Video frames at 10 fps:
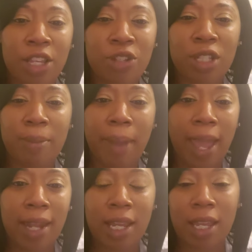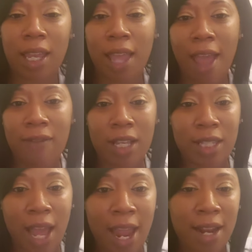I used to panic and have
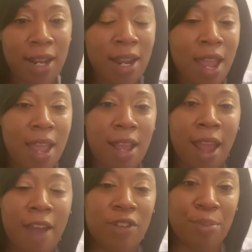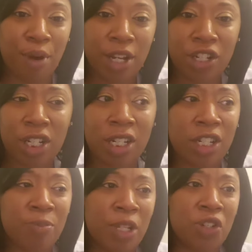anxiety and have depression
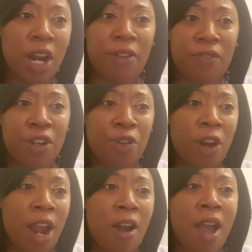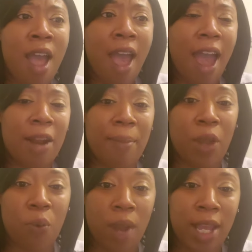and be trying to figure out how to
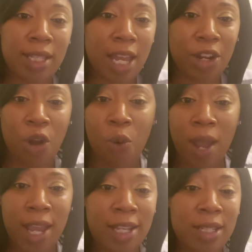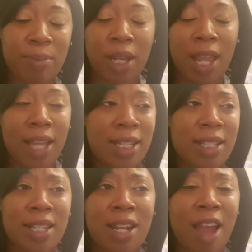make ways out of no ways. But as
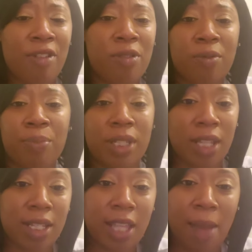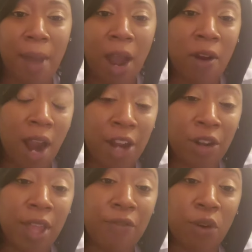I said, I don't possess that power. I
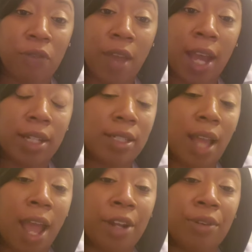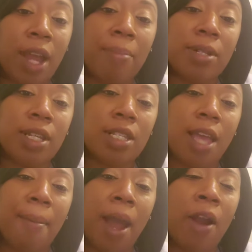know that for a fact. I do not possess
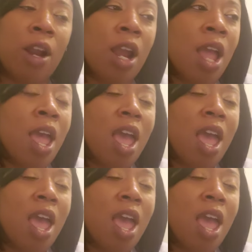that power.